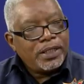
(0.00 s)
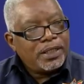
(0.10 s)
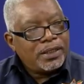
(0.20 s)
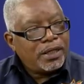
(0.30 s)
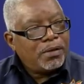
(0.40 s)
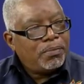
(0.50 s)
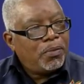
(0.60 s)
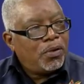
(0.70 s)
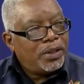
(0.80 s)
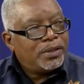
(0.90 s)
hear T&TEC
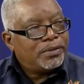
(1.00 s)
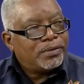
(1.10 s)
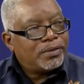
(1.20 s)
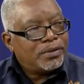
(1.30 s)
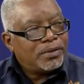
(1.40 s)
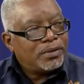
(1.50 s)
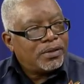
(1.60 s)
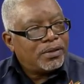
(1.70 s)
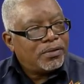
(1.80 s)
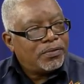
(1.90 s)
bawling
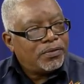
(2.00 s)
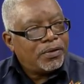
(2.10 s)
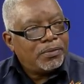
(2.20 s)
for